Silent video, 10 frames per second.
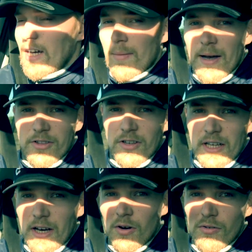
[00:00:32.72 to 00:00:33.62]
I'm
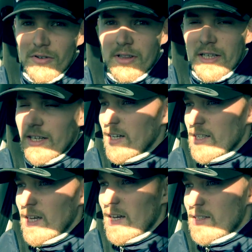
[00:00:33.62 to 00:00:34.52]
actually overly
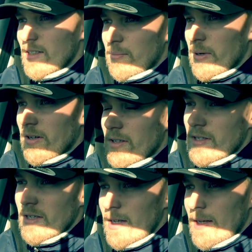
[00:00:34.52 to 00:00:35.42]
excited
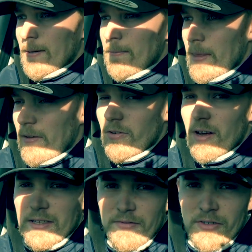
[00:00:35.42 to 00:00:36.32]
because if they're
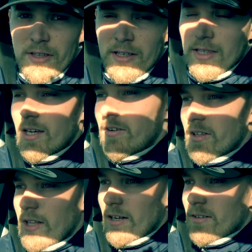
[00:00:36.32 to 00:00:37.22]
asking for the
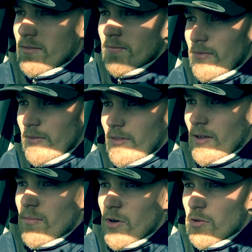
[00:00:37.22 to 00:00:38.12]
interior, then
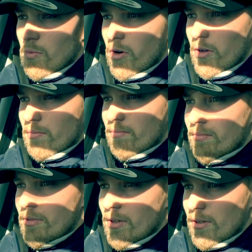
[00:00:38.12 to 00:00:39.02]
they must want to
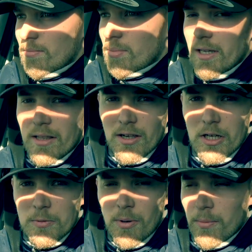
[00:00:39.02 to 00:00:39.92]
bleed the
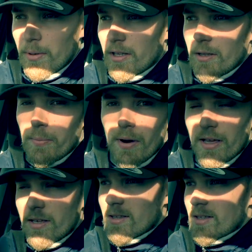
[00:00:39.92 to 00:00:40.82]
clutch properly and the
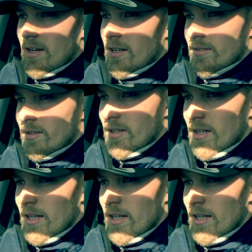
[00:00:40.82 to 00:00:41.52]
brakes, and